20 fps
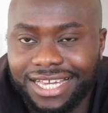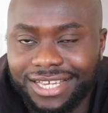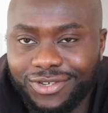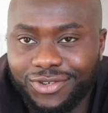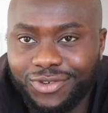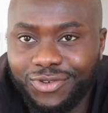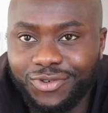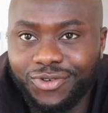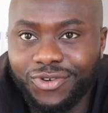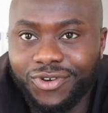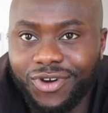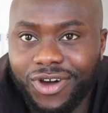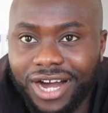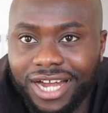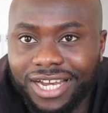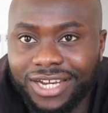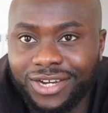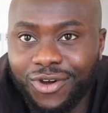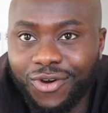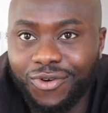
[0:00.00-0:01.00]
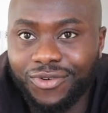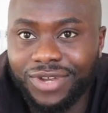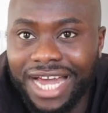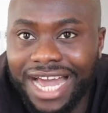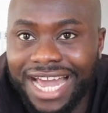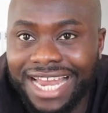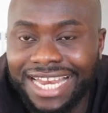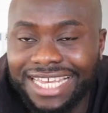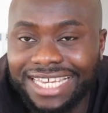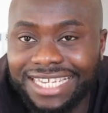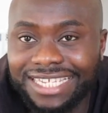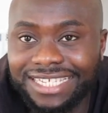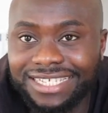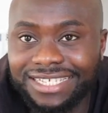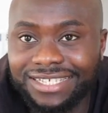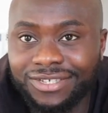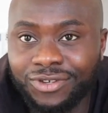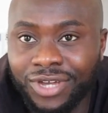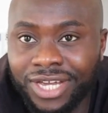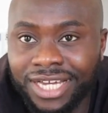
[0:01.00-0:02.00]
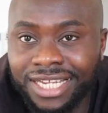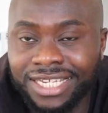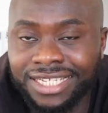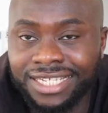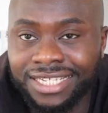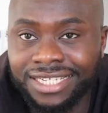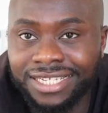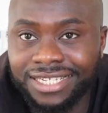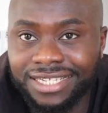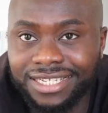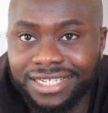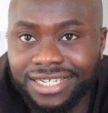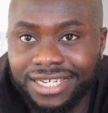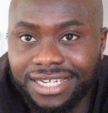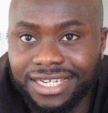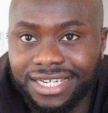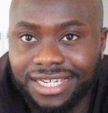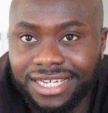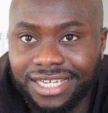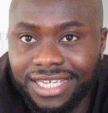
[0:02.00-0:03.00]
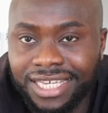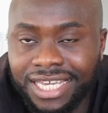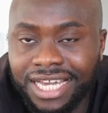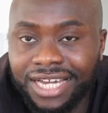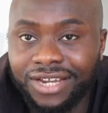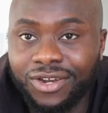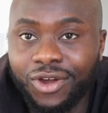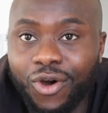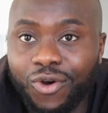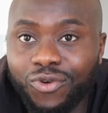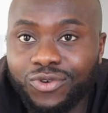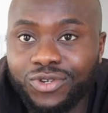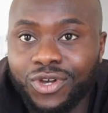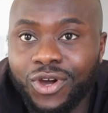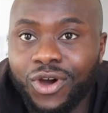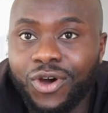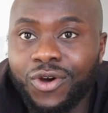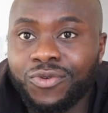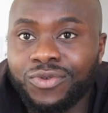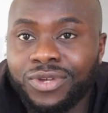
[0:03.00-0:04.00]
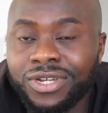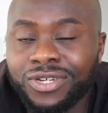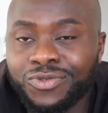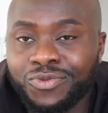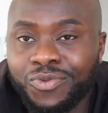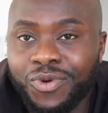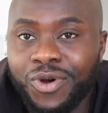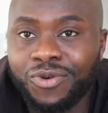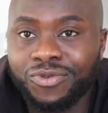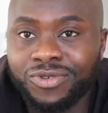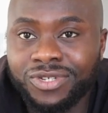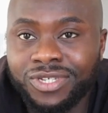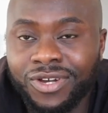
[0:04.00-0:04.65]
you know that at least you can can hold your own as well.